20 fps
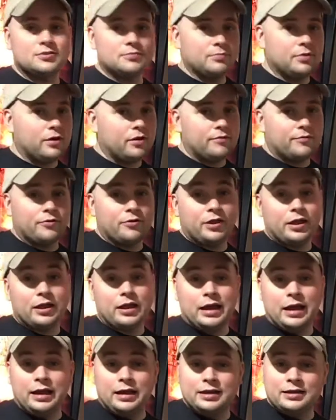But for like
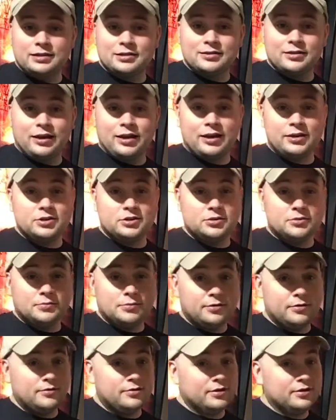80s slasher
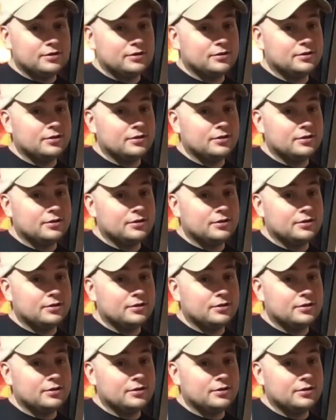movies,